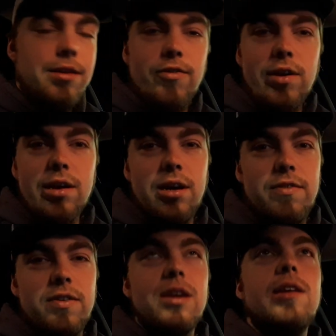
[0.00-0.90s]
free
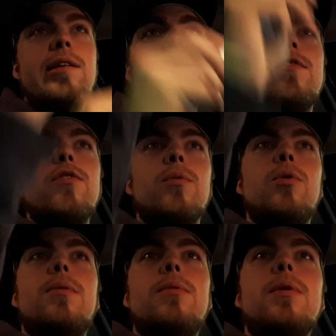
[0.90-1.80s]
coffee for
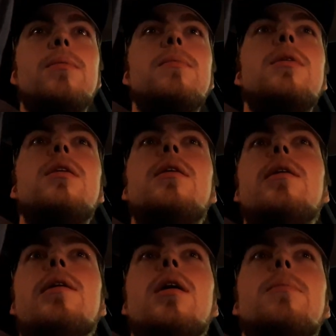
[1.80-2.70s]
Roll Up the Rim.
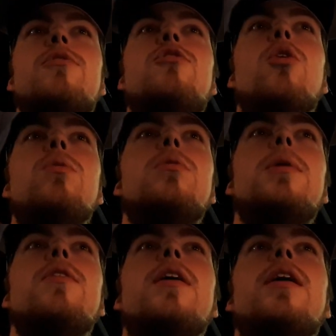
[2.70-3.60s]
I'm stoked
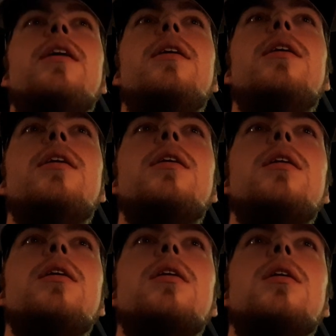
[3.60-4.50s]
about that.
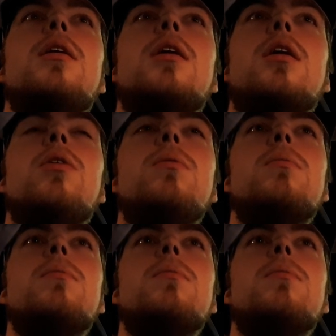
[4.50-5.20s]
You know,